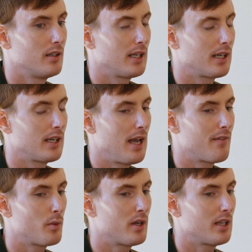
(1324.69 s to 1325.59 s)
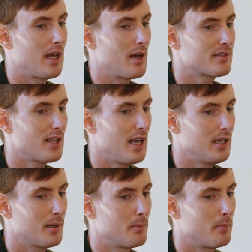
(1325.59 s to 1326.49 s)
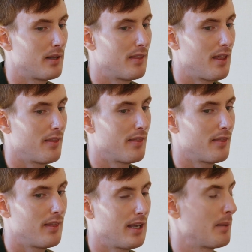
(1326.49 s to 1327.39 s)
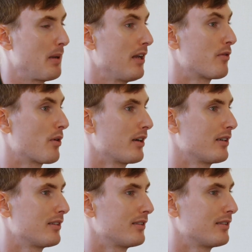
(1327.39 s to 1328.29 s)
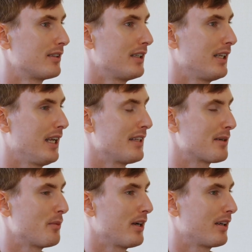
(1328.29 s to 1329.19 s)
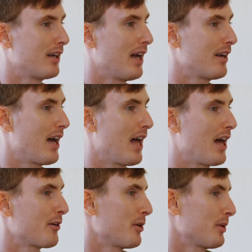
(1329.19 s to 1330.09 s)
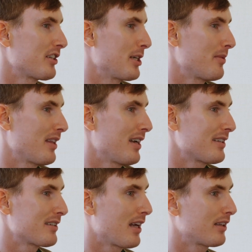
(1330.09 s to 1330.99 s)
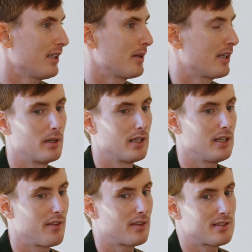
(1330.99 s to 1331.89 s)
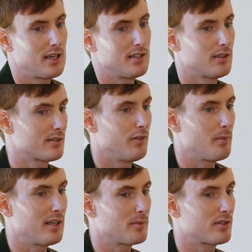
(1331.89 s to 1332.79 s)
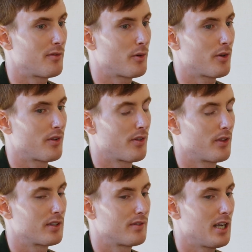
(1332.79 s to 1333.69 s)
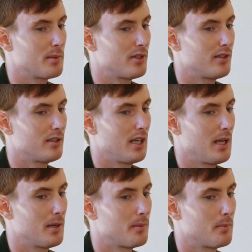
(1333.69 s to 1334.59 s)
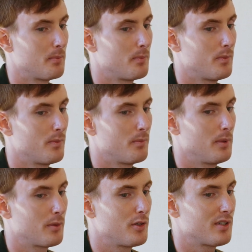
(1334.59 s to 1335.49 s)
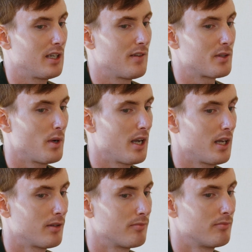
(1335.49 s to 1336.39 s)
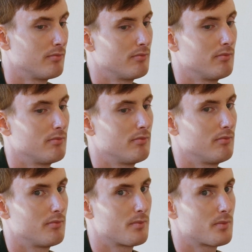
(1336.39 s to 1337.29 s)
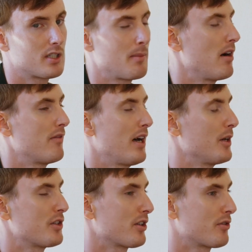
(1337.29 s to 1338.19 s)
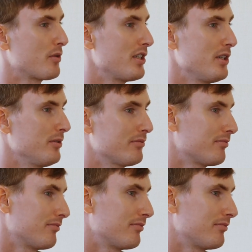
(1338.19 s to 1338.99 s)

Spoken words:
like everyone allows that, but then they get paid for it in some way. I don't know what the shape of that is exactly, but yeah, I think that's ideal. If you make some software that's valuable and people are using it in this way, somehow value should accrue to you. Yeah.